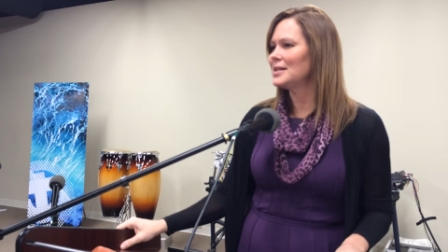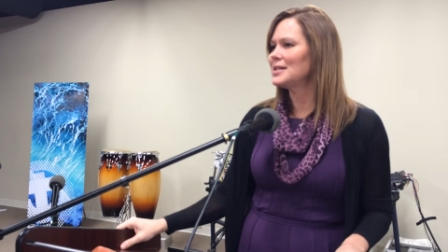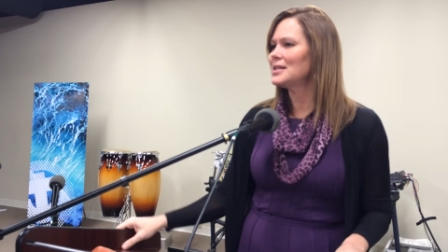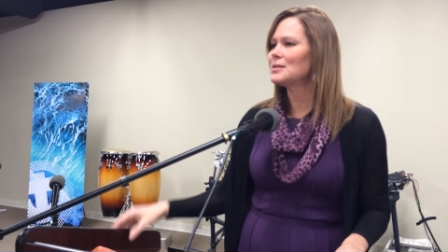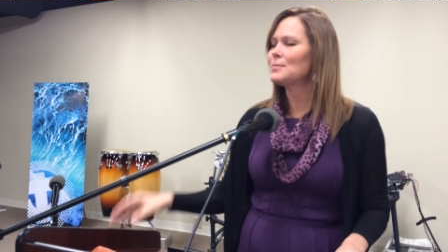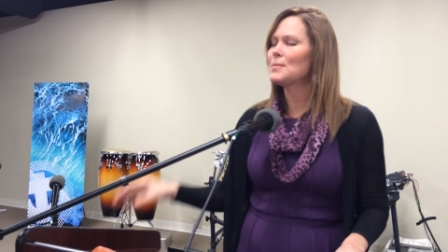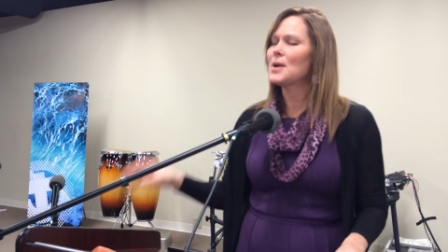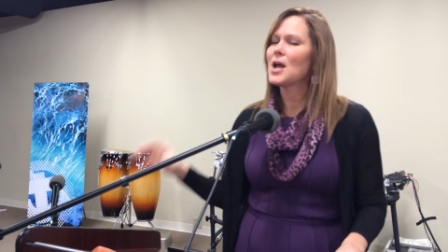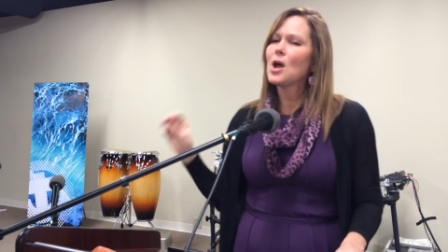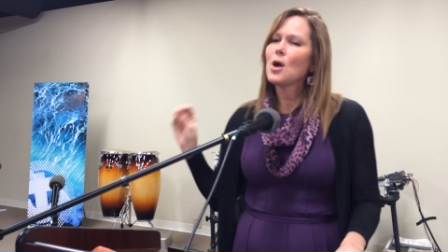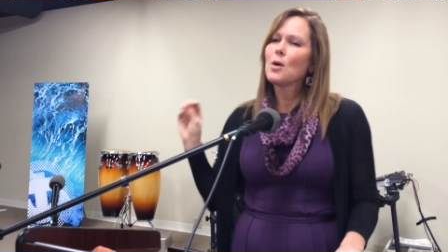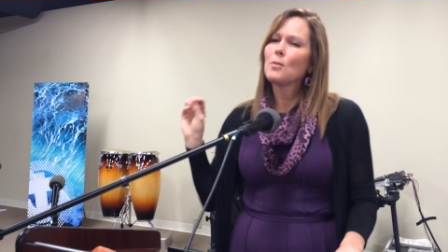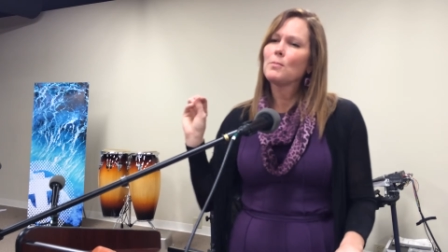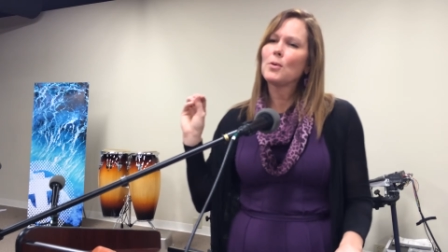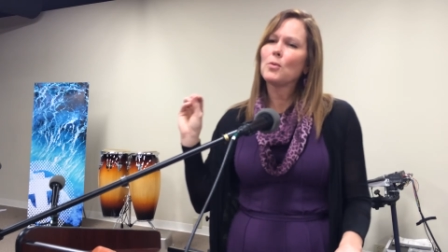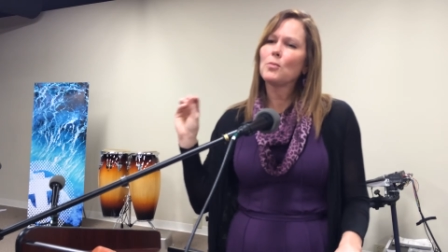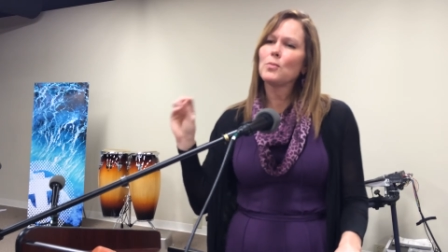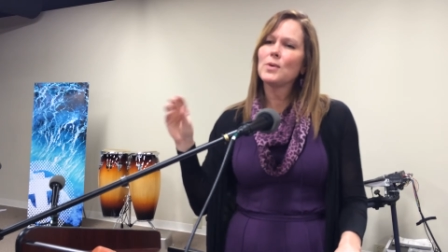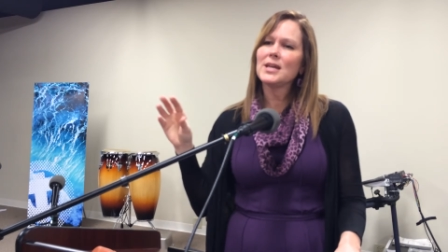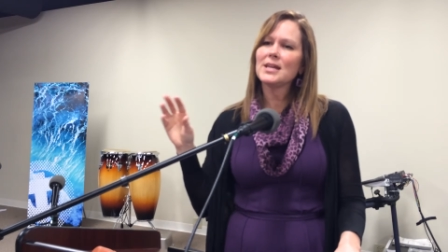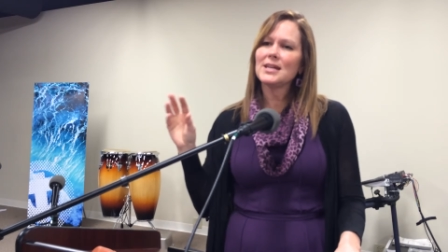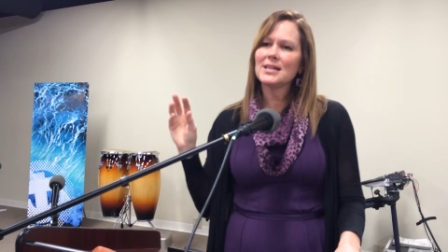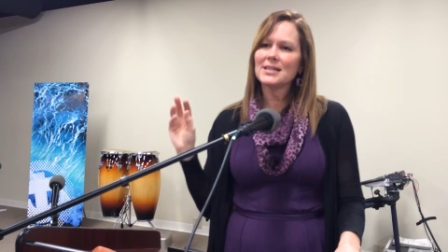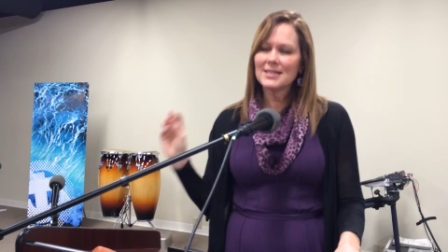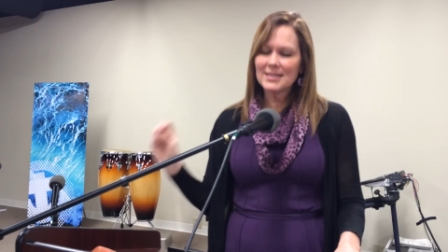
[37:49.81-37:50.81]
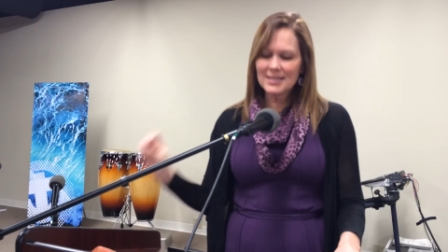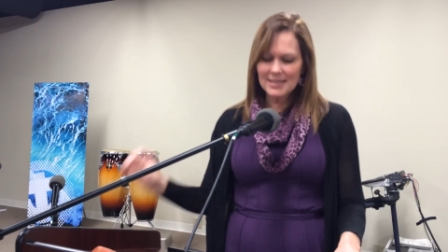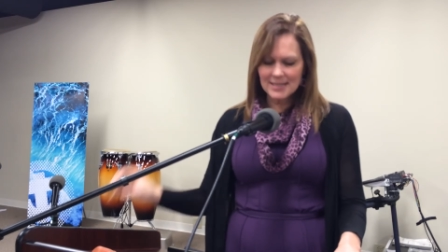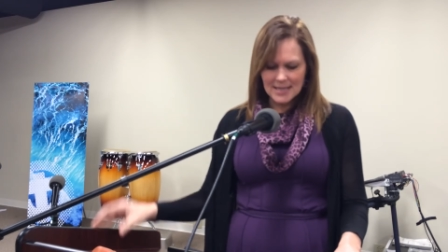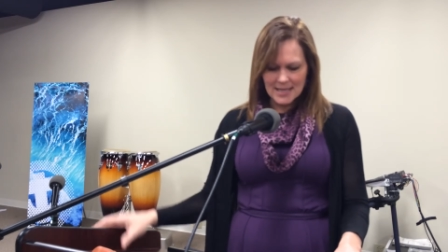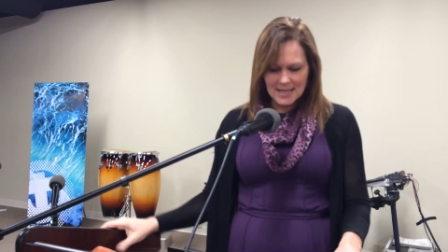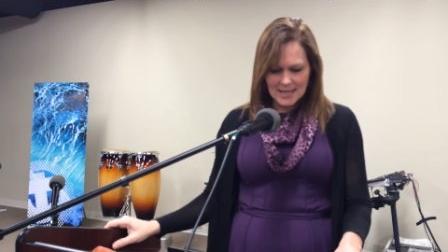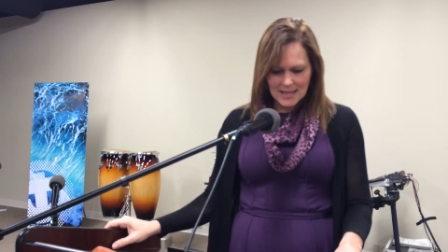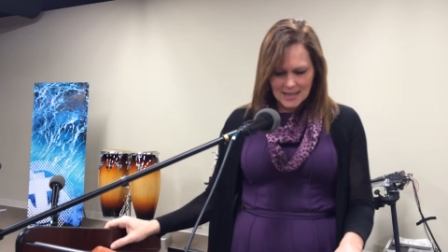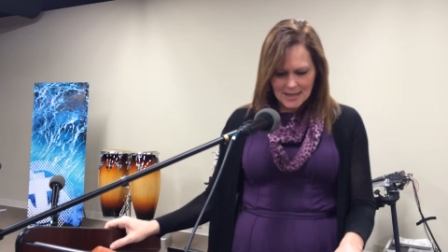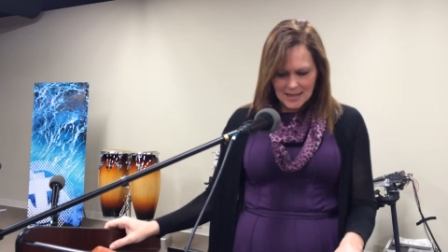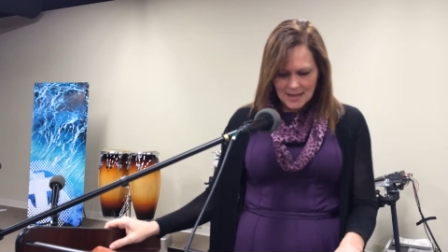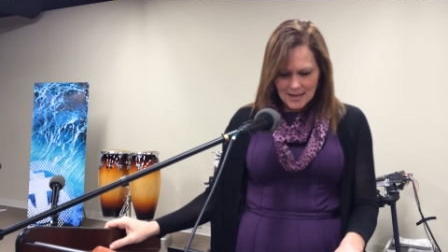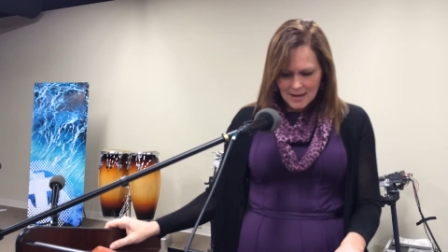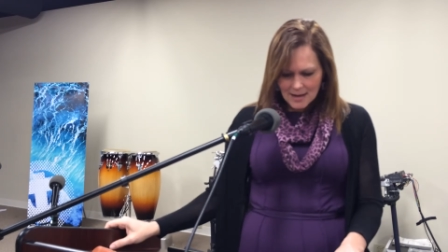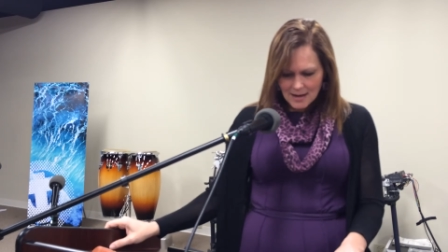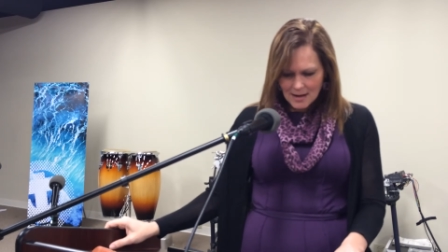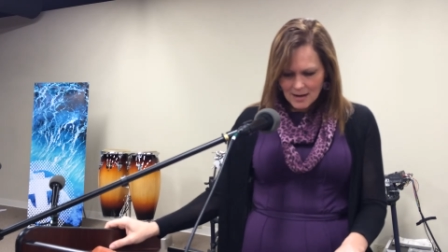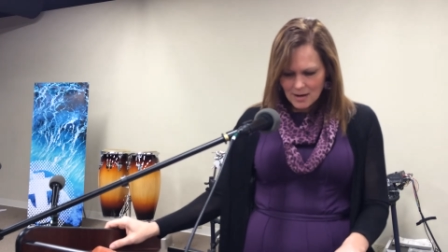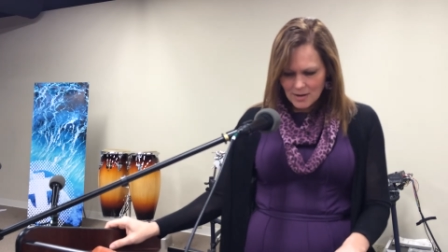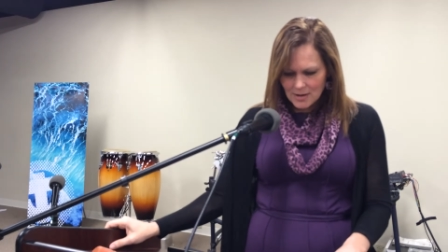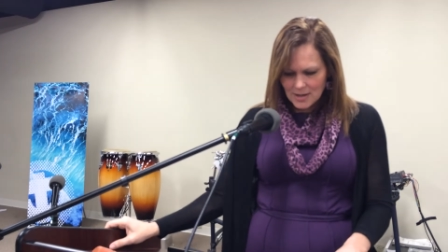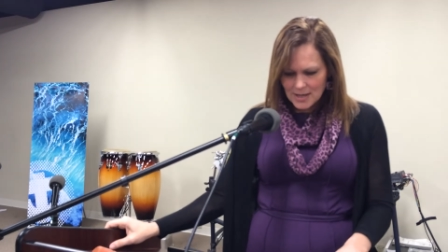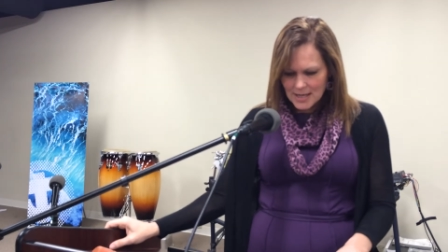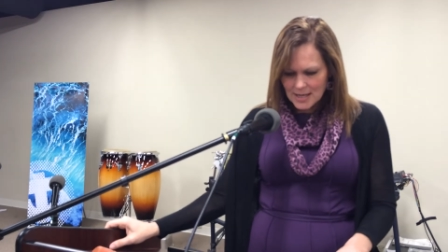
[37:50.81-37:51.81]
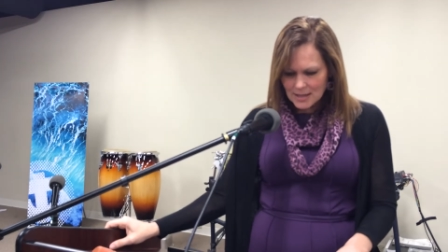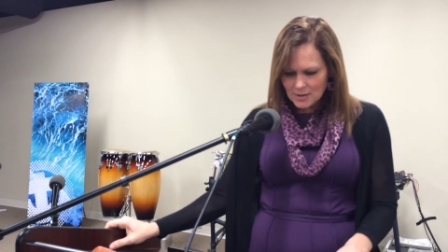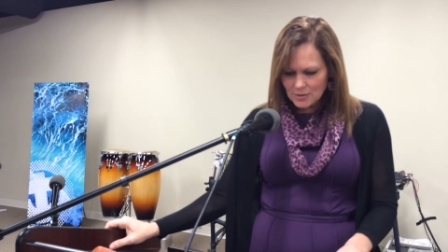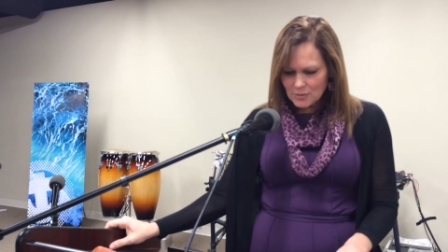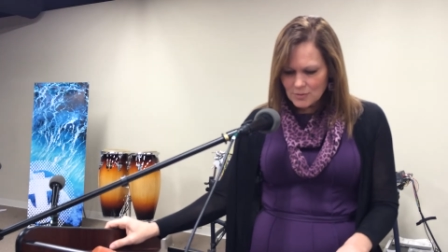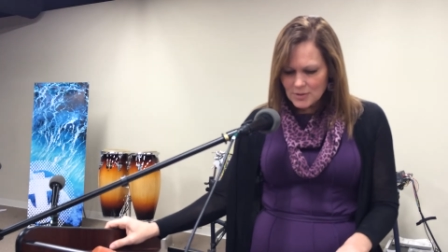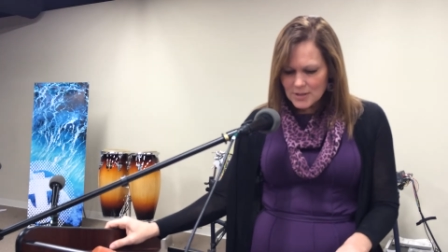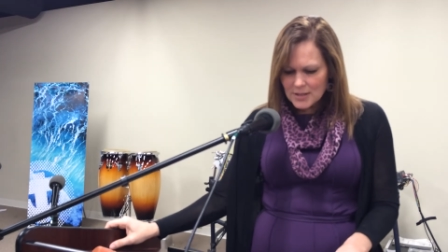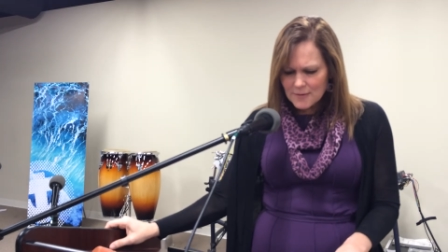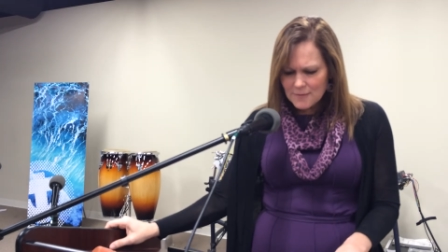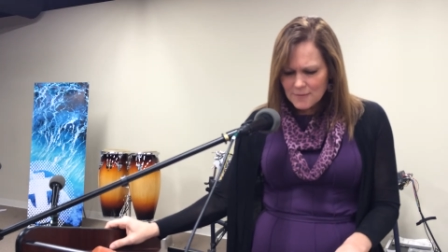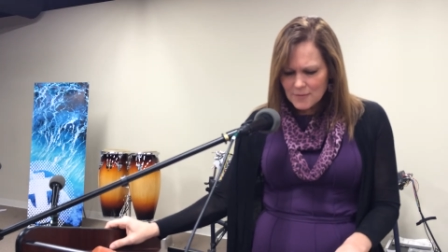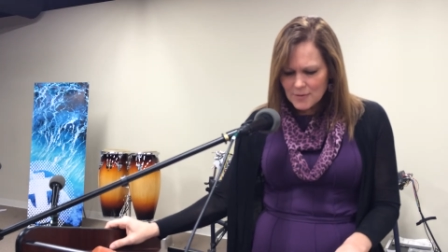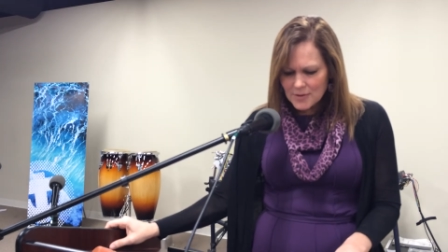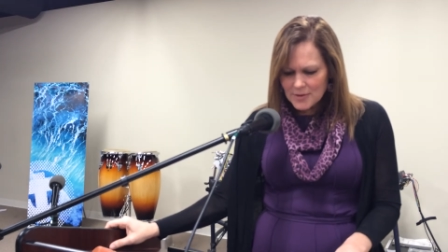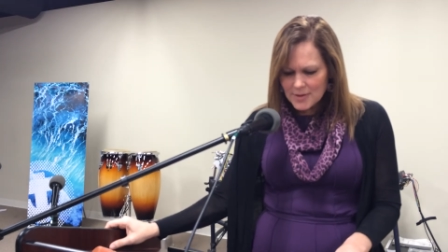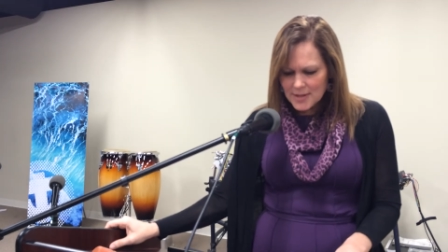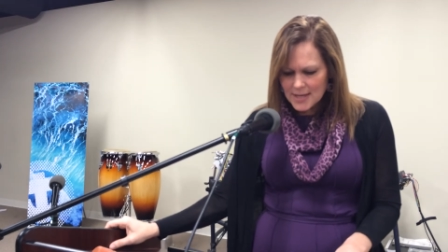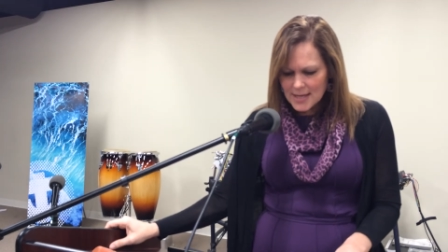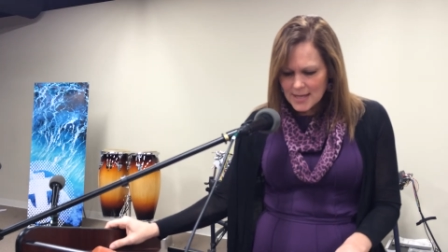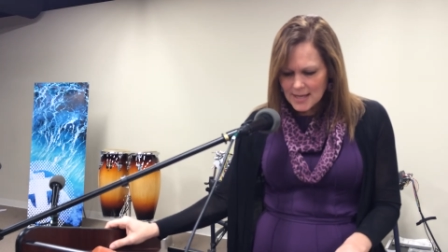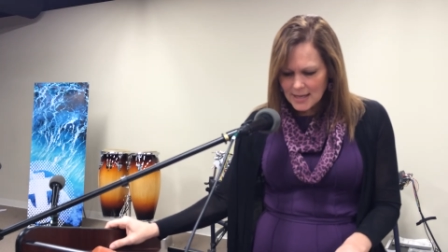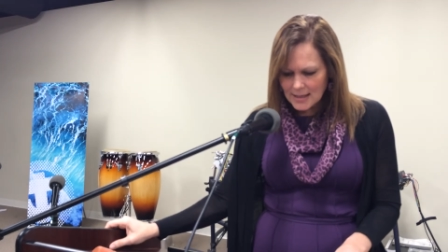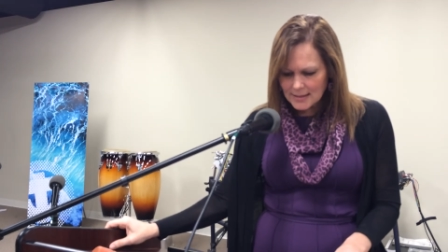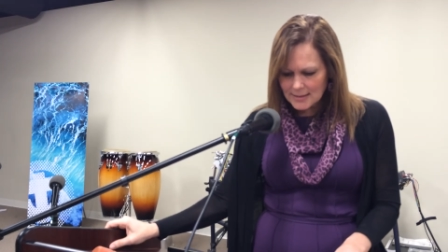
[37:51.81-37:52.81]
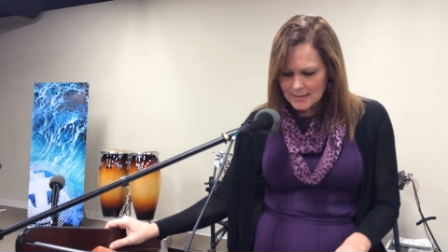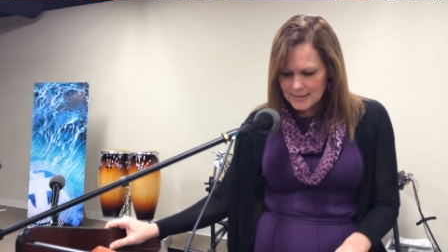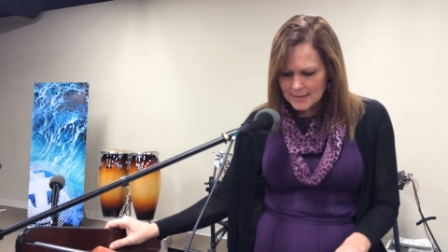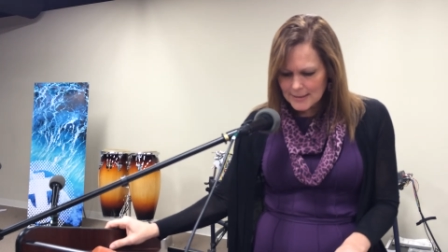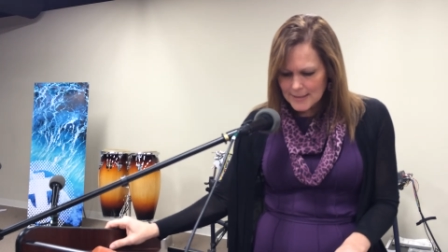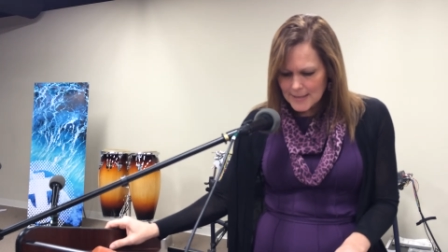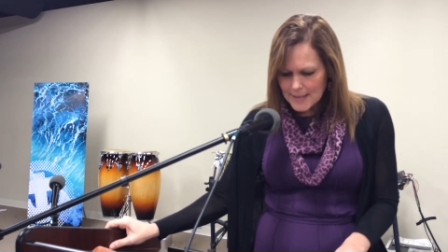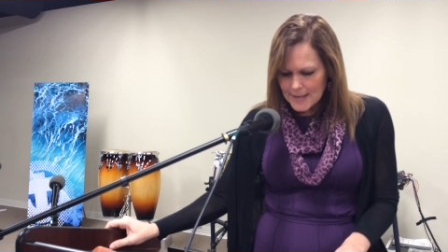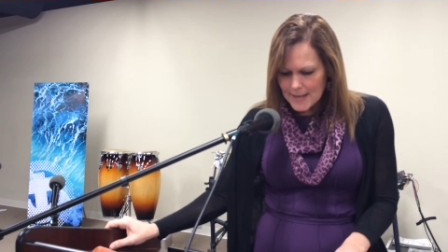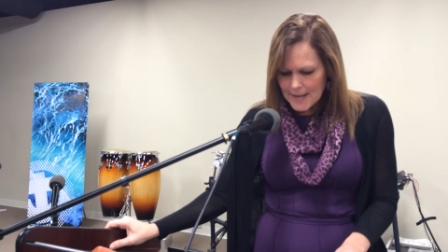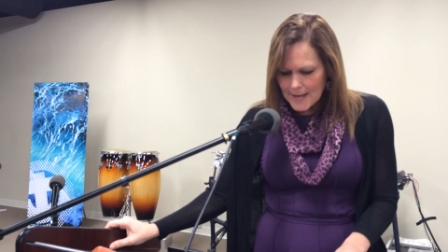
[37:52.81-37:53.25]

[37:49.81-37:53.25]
It doesn't, but we can see our need through different things.